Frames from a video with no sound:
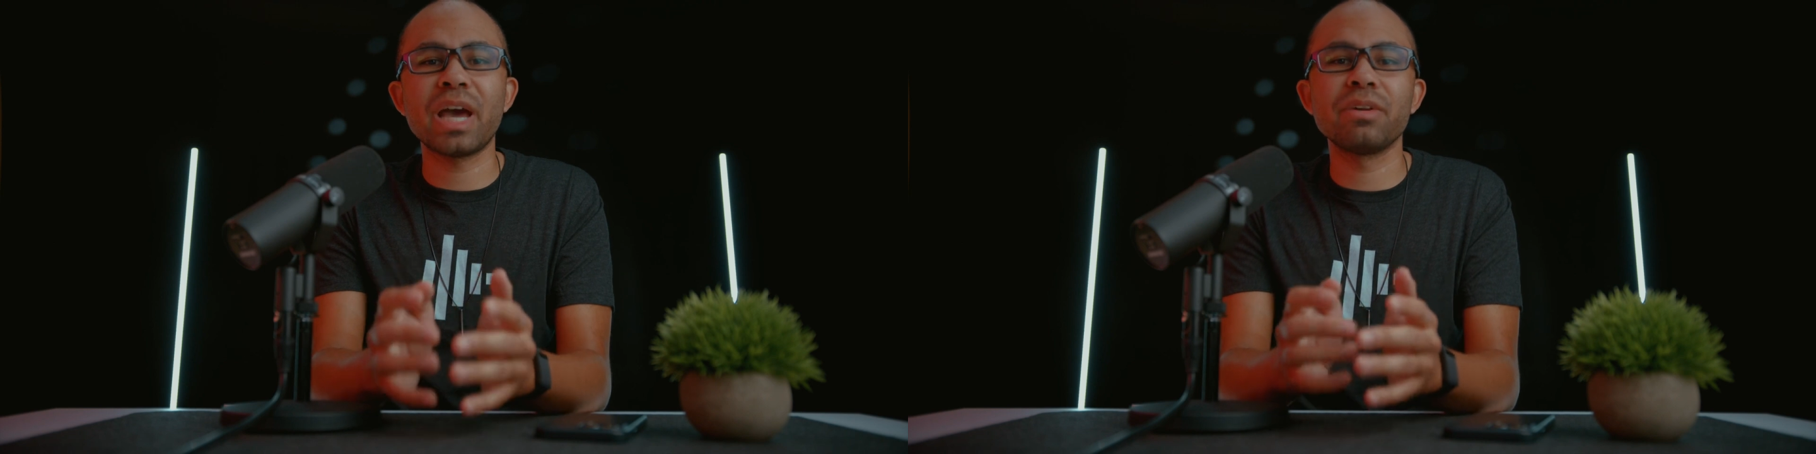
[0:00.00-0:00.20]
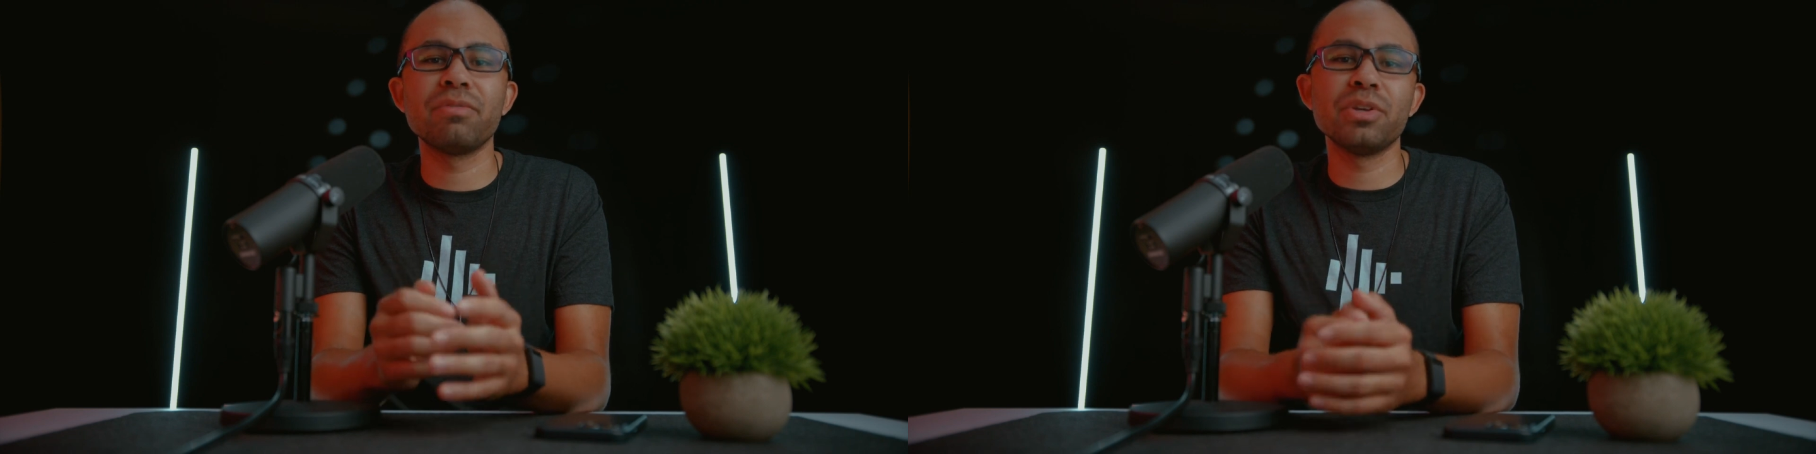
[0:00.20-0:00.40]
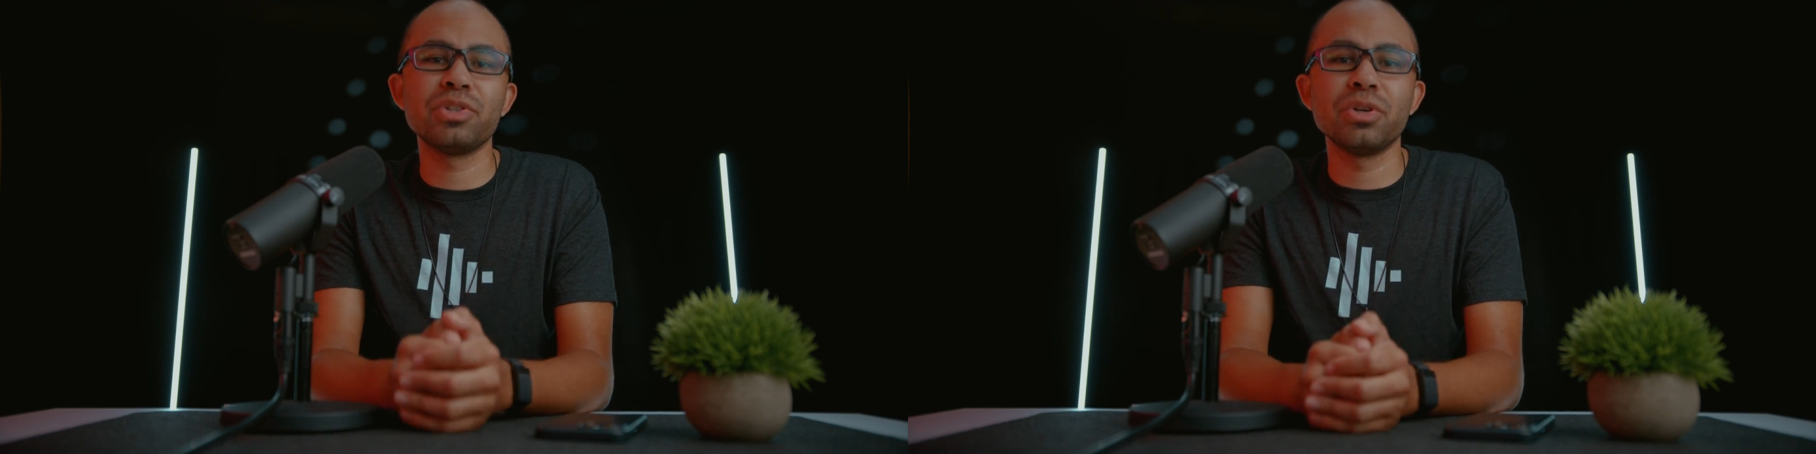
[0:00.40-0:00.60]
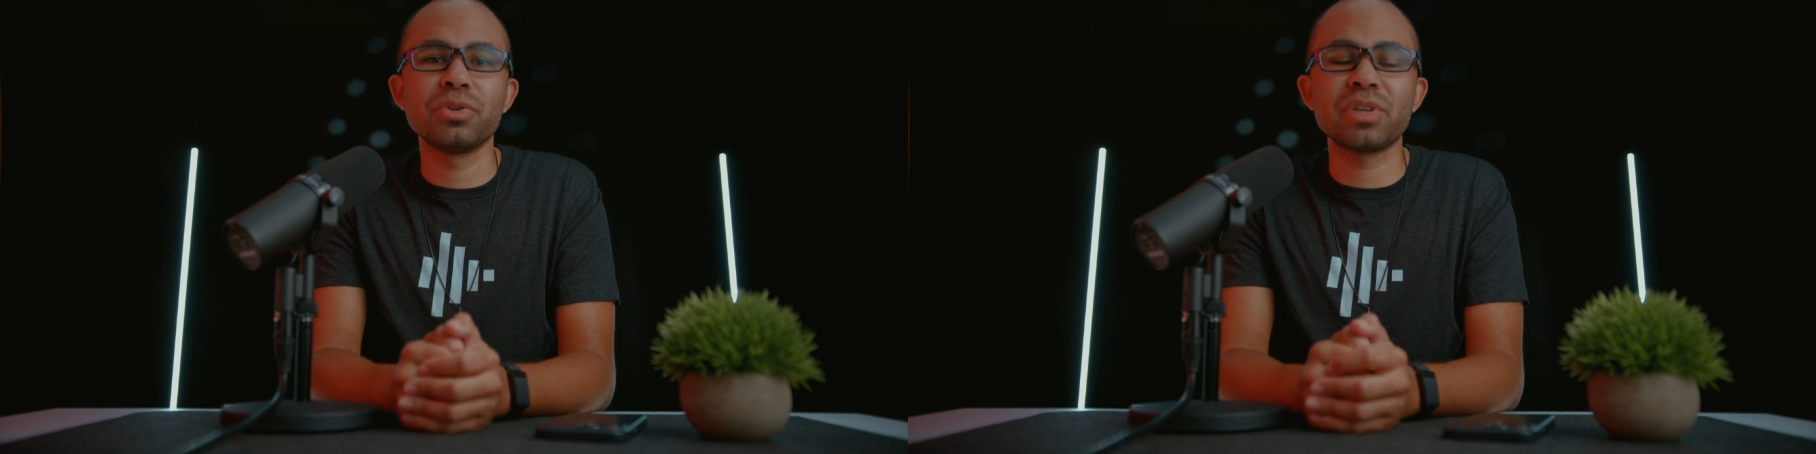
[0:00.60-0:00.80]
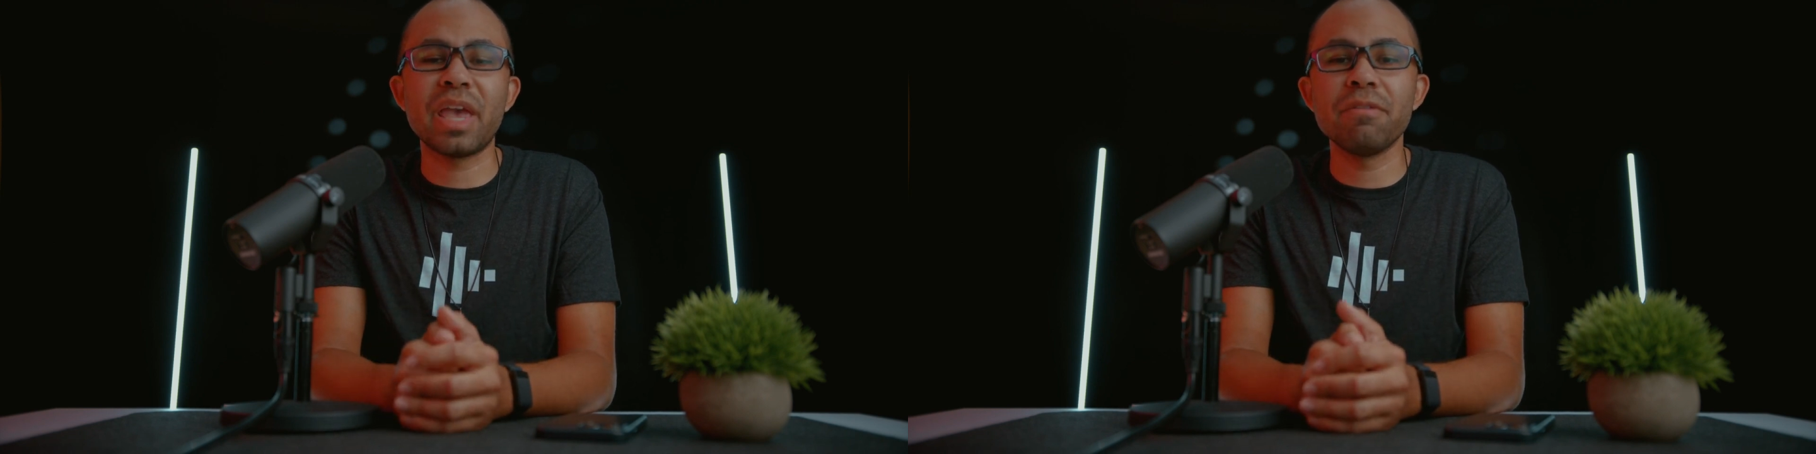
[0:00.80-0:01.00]
out of this
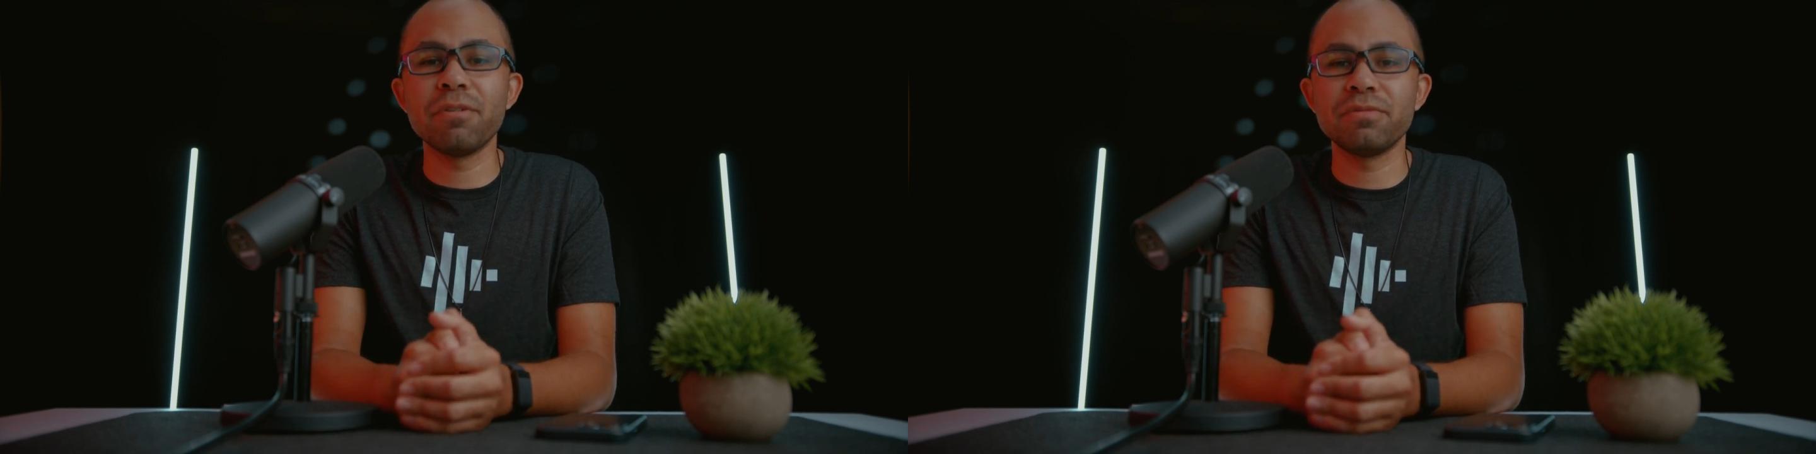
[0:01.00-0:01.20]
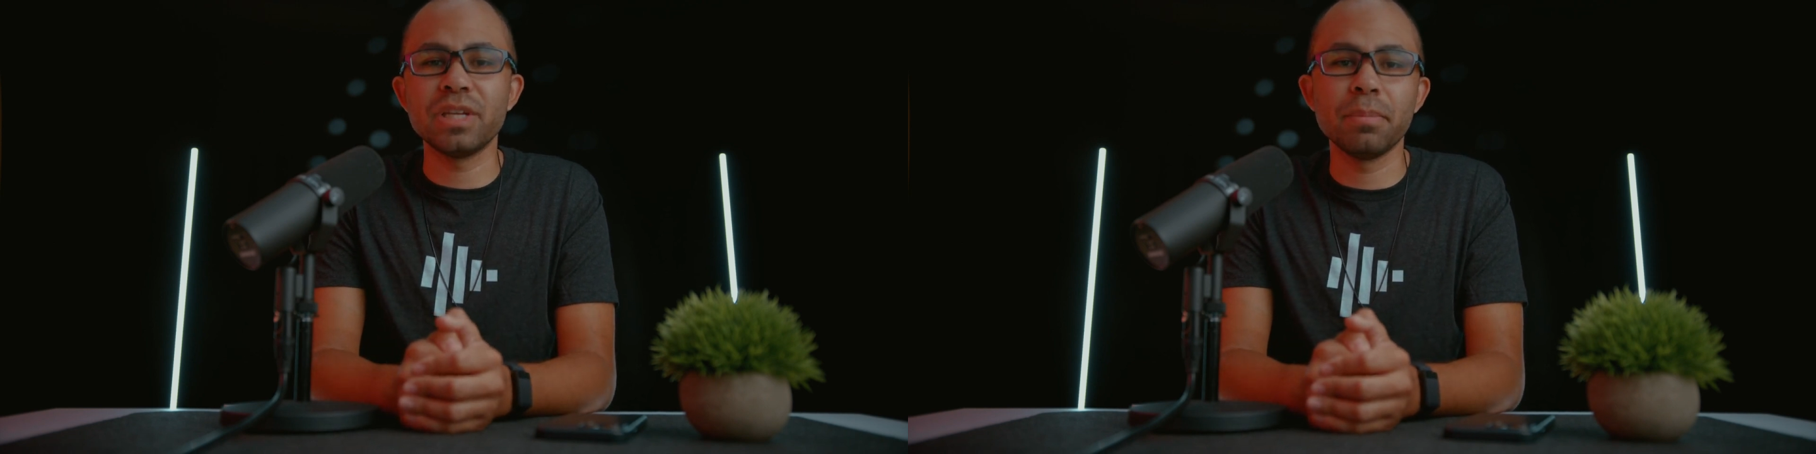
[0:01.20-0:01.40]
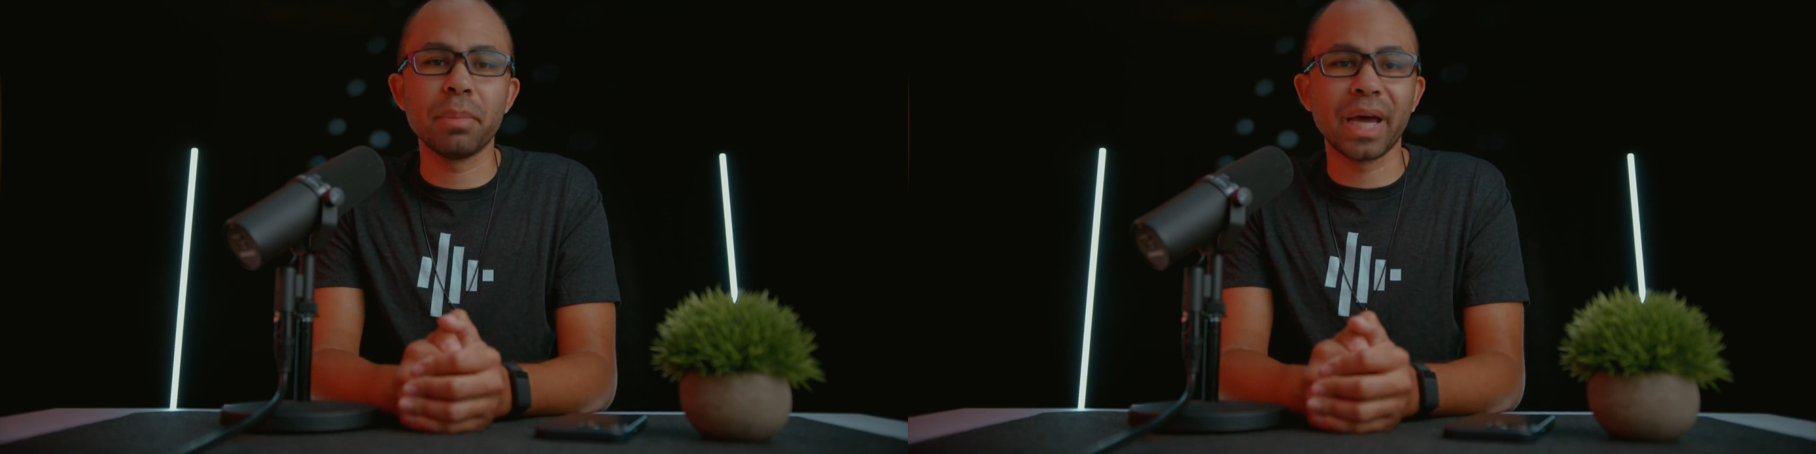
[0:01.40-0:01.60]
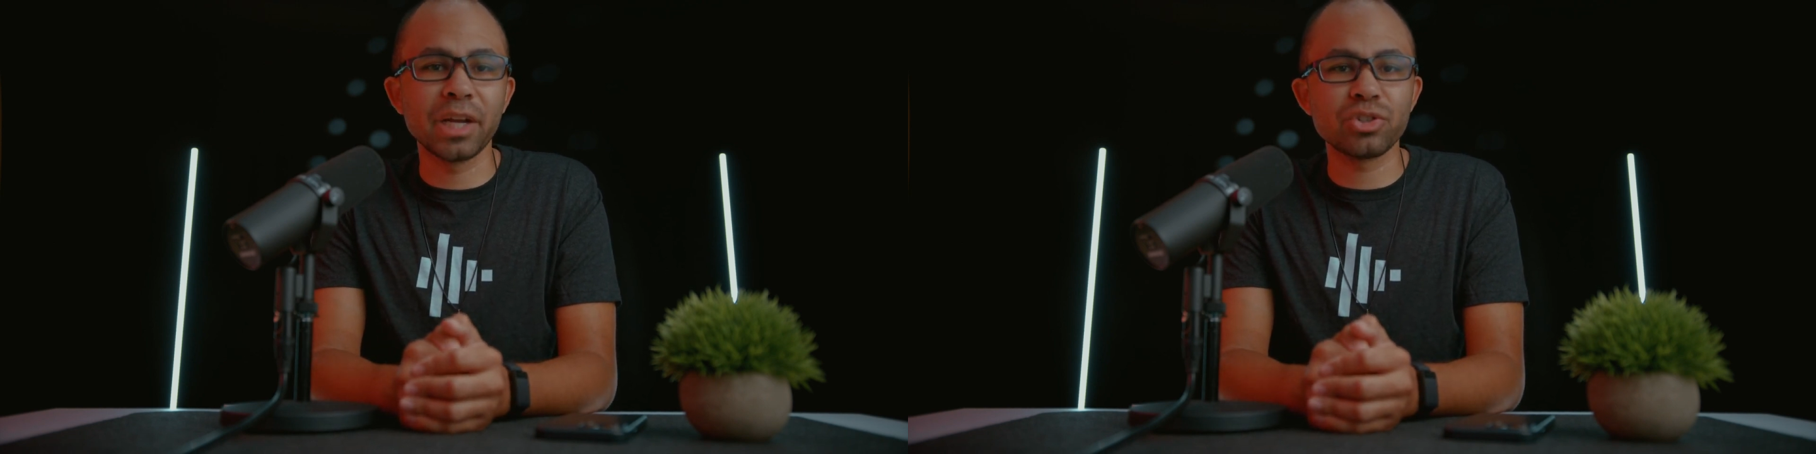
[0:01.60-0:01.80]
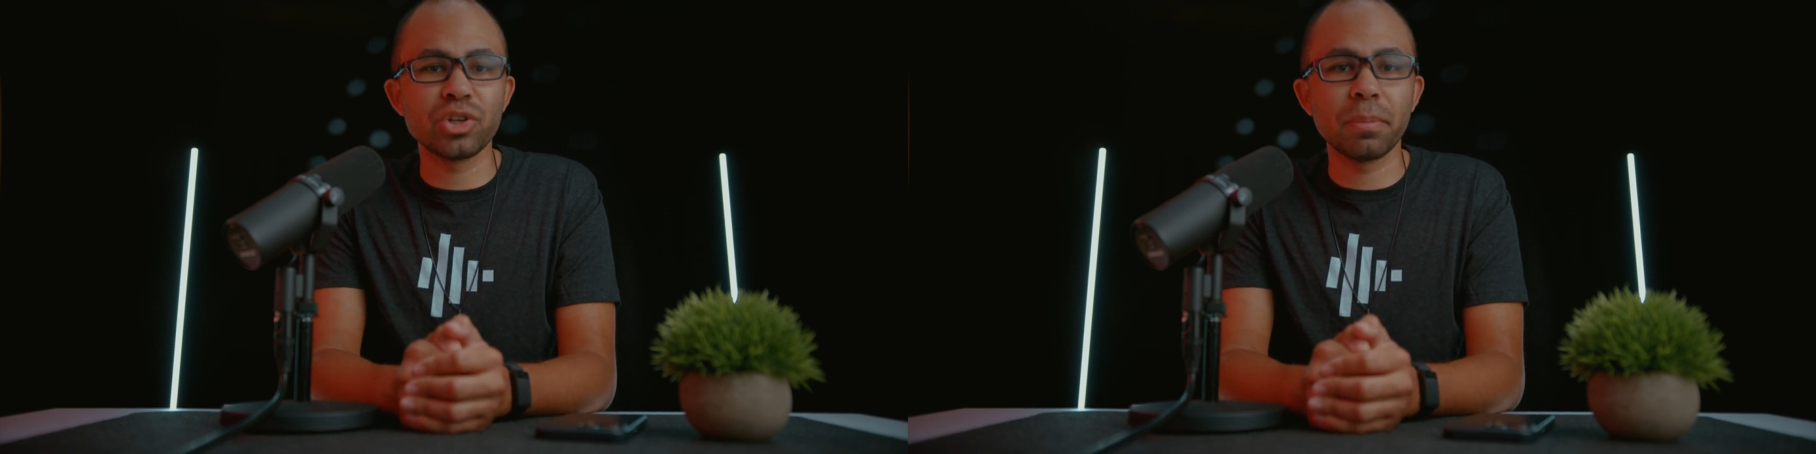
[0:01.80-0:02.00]
year's A15
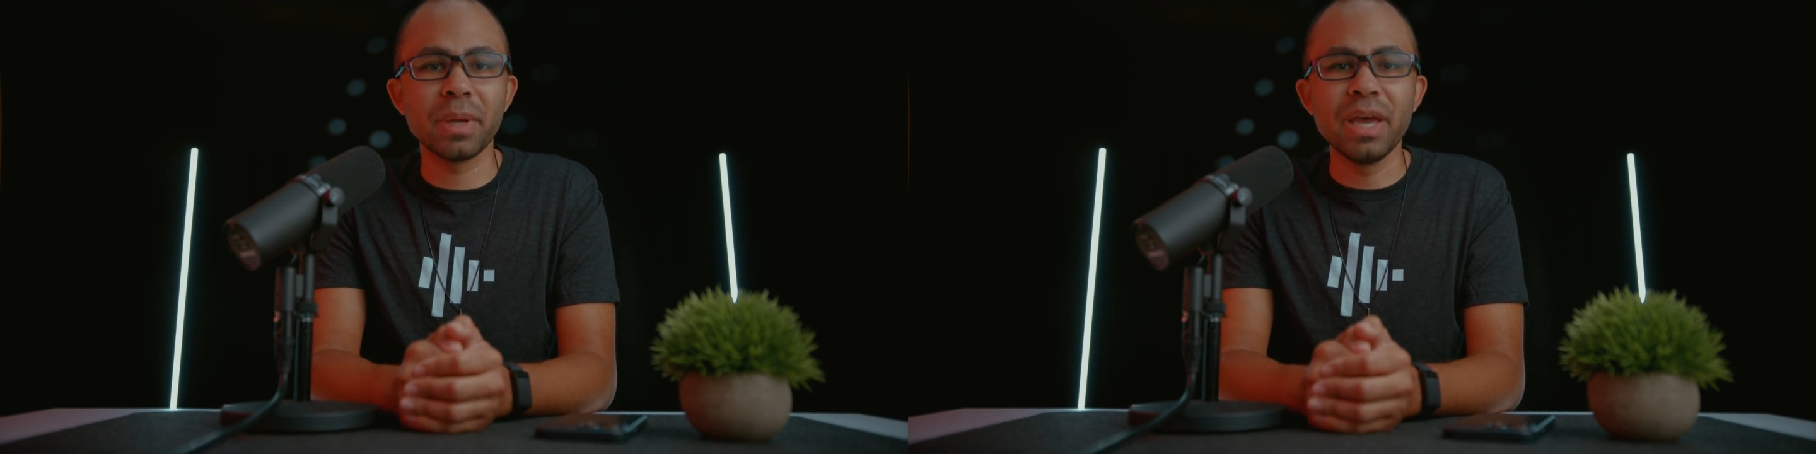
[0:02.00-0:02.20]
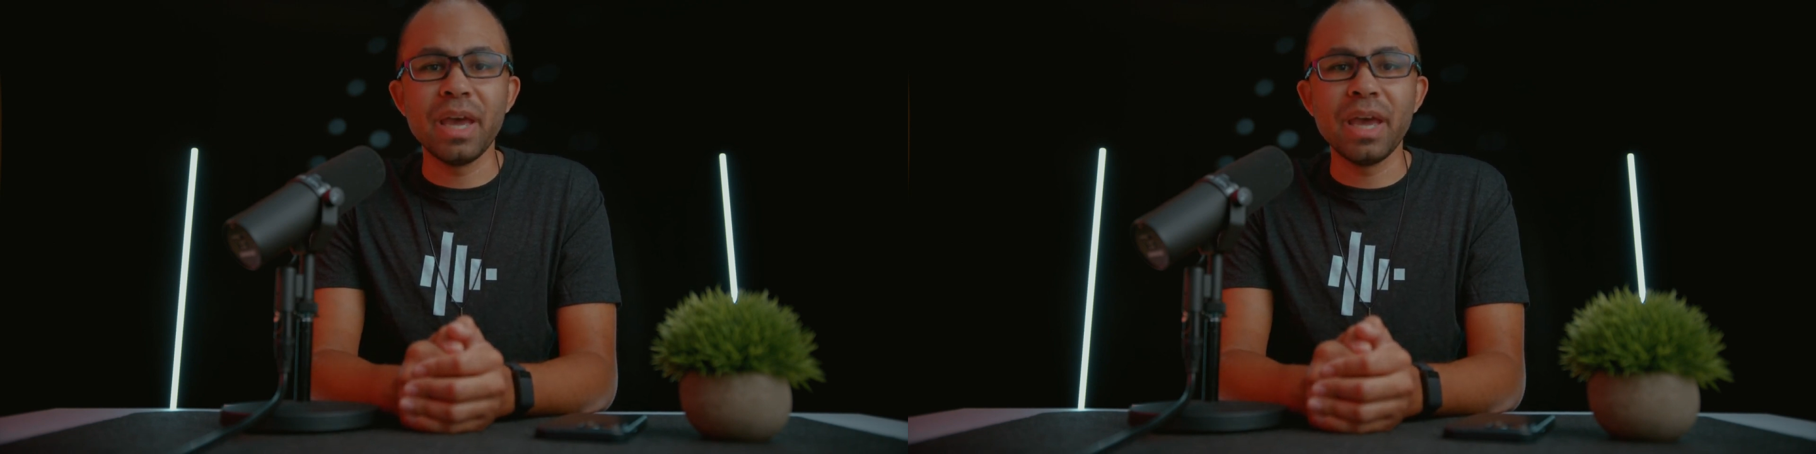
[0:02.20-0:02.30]
Bionic chip,